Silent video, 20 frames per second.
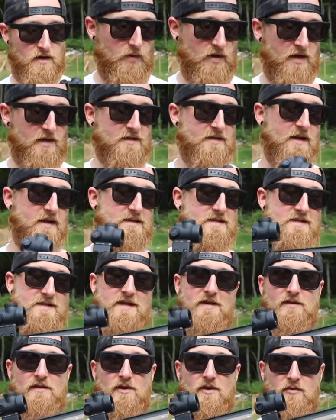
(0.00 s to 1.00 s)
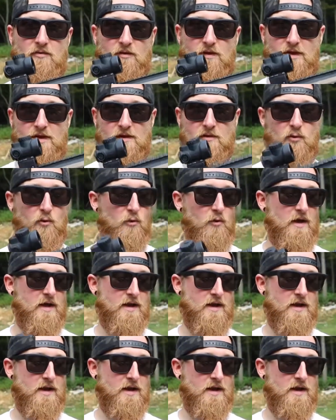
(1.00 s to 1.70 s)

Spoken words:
but it does still look really cool,